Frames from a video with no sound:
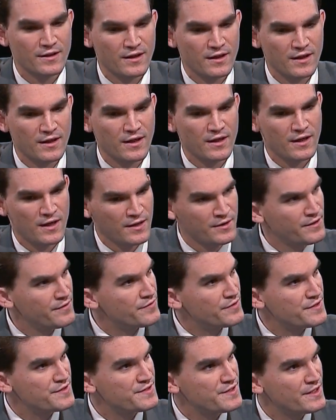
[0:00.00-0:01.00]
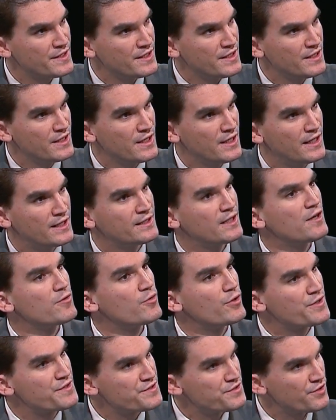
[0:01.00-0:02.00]
I live in the city, and I
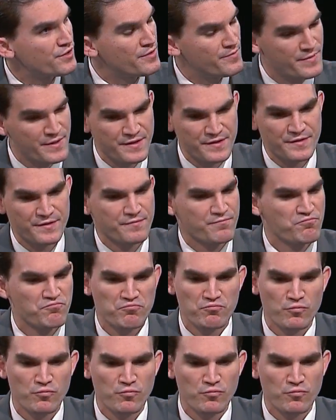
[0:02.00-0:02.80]
want to start a business.